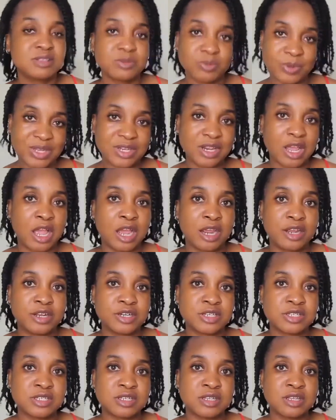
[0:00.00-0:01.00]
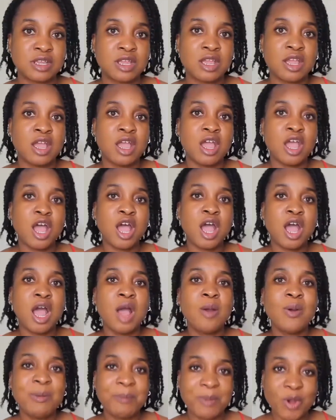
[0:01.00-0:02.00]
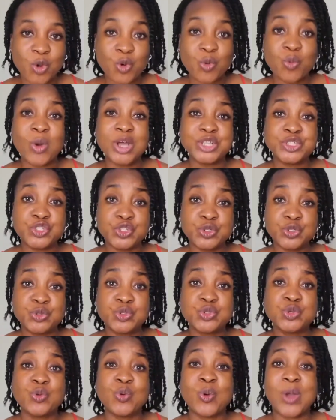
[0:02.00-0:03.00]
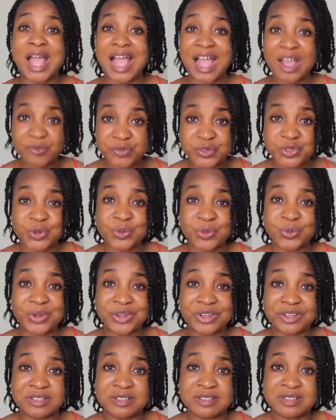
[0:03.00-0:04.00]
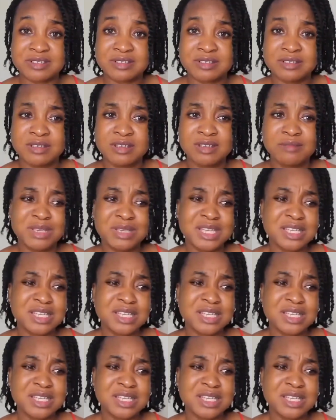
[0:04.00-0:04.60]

sweetheart, how about what you do afterwards?